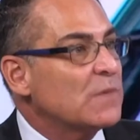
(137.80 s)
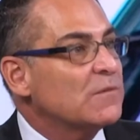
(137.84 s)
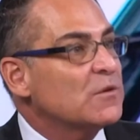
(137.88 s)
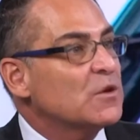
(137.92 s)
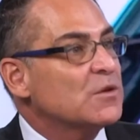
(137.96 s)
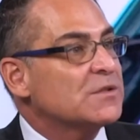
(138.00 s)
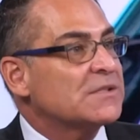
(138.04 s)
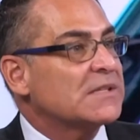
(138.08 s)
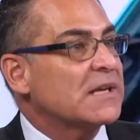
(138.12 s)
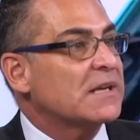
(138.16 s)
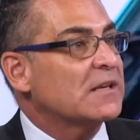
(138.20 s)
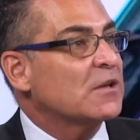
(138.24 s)

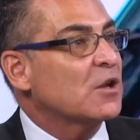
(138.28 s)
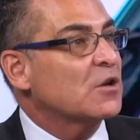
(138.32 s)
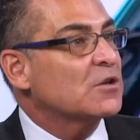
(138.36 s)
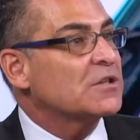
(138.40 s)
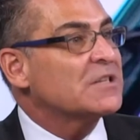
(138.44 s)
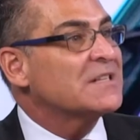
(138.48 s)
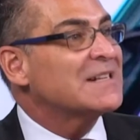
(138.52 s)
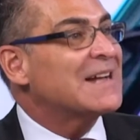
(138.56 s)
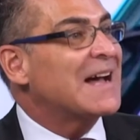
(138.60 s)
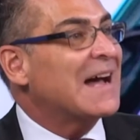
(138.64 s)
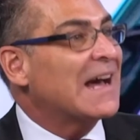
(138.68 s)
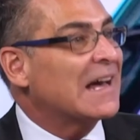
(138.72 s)
used
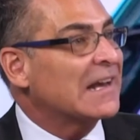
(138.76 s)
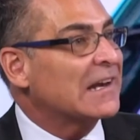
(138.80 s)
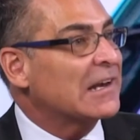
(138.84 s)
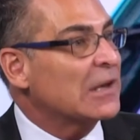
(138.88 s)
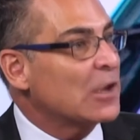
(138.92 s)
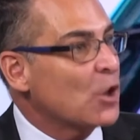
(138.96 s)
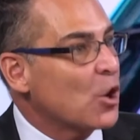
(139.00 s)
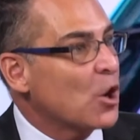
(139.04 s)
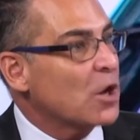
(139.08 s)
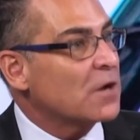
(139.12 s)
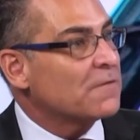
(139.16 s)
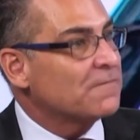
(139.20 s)
technology to
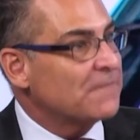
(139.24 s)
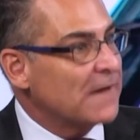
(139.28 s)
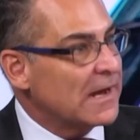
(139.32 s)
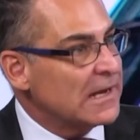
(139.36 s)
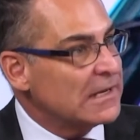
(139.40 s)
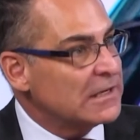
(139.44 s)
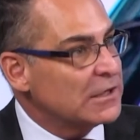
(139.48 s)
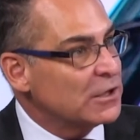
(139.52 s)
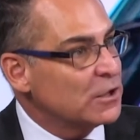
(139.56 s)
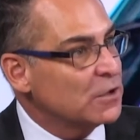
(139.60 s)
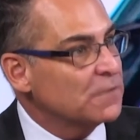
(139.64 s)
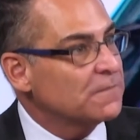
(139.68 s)
unlock
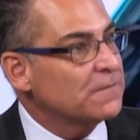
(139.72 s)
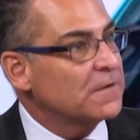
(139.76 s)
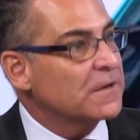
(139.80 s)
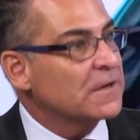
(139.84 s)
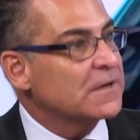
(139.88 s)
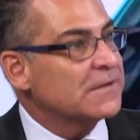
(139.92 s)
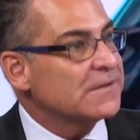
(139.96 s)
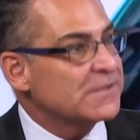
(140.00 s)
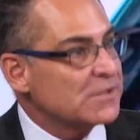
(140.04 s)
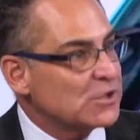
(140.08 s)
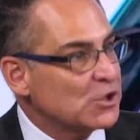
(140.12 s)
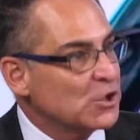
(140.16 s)
value for
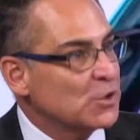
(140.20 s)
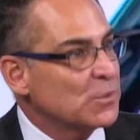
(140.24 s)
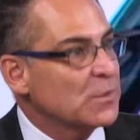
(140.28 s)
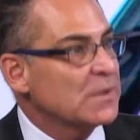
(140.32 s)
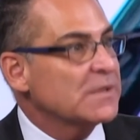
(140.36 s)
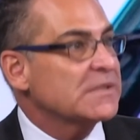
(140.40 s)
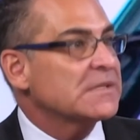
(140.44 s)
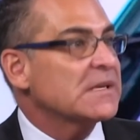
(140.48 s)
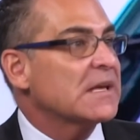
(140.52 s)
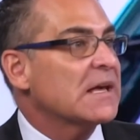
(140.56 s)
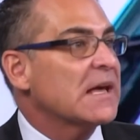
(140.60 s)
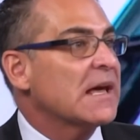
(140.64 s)

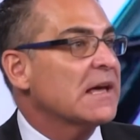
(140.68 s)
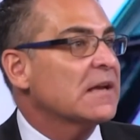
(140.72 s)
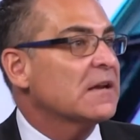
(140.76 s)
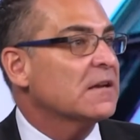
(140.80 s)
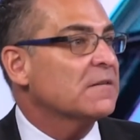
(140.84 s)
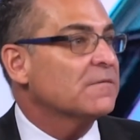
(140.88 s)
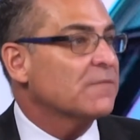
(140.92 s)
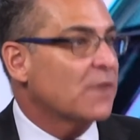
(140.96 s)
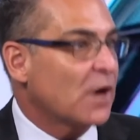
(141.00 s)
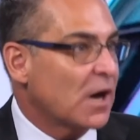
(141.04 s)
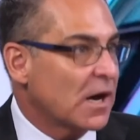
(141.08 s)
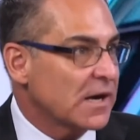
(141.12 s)
consumers and
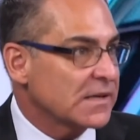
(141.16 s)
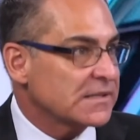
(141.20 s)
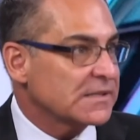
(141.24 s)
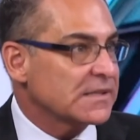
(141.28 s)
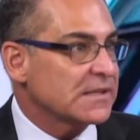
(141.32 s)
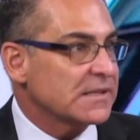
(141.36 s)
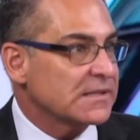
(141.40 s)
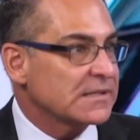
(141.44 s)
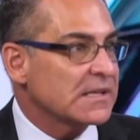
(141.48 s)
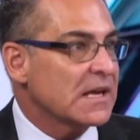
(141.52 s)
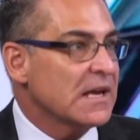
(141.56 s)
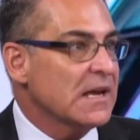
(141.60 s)

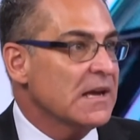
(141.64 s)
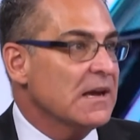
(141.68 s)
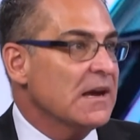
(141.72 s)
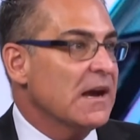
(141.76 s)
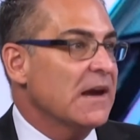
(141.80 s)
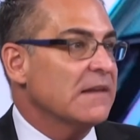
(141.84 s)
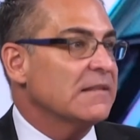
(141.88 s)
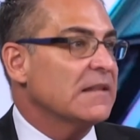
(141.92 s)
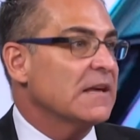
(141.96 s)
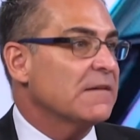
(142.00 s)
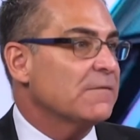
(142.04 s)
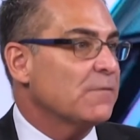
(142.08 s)
advisors
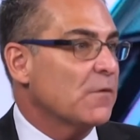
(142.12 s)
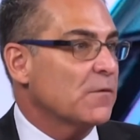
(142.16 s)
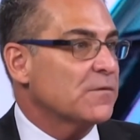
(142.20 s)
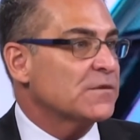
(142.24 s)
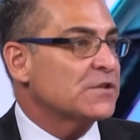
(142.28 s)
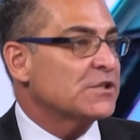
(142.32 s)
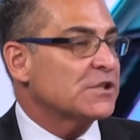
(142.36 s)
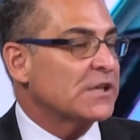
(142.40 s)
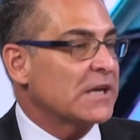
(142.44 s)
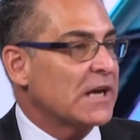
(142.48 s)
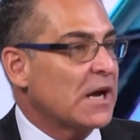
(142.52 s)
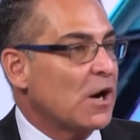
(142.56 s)
and therefore for
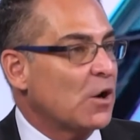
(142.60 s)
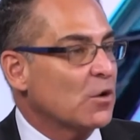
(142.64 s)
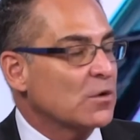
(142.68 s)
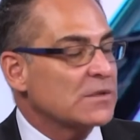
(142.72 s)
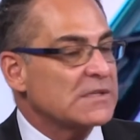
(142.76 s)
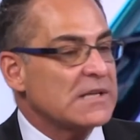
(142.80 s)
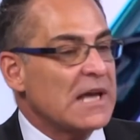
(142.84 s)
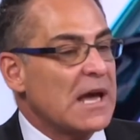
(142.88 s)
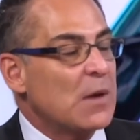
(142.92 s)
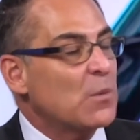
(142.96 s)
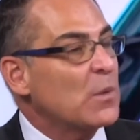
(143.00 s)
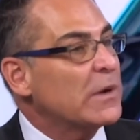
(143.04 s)

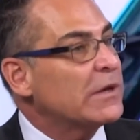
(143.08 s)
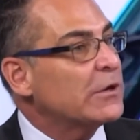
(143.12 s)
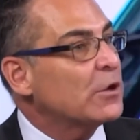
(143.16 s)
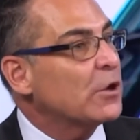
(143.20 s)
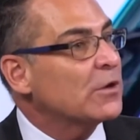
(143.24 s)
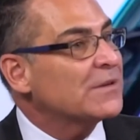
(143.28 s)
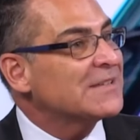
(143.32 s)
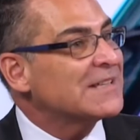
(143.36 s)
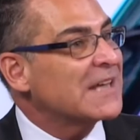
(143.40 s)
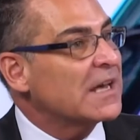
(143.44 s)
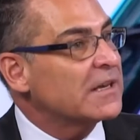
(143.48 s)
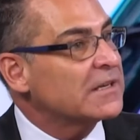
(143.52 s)
shareholders, and we're
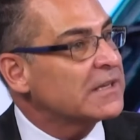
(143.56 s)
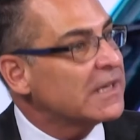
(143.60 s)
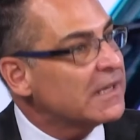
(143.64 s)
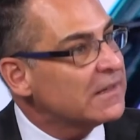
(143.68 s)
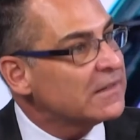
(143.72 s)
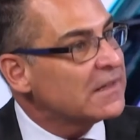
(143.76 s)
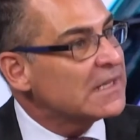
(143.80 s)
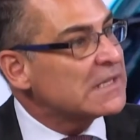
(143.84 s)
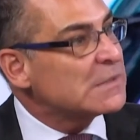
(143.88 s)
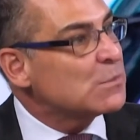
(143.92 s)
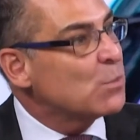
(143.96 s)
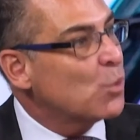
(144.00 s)
not done
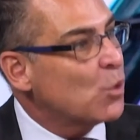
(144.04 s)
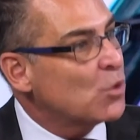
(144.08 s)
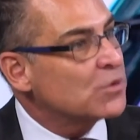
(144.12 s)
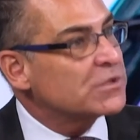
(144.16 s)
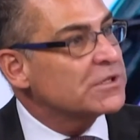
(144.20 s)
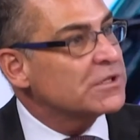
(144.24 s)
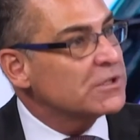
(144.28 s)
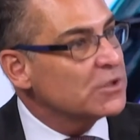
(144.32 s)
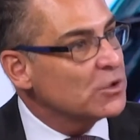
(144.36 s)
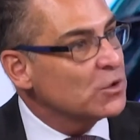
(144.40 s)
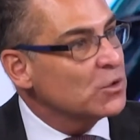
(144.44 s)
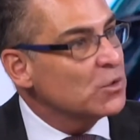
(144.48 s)
yet. There's more
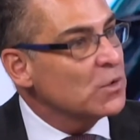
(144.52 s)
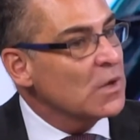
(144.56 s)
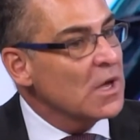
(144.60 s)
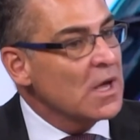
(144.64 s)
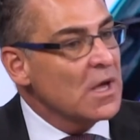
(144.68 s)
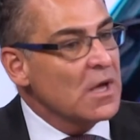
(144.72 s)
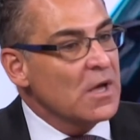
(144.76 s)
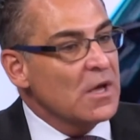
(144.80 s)
to do.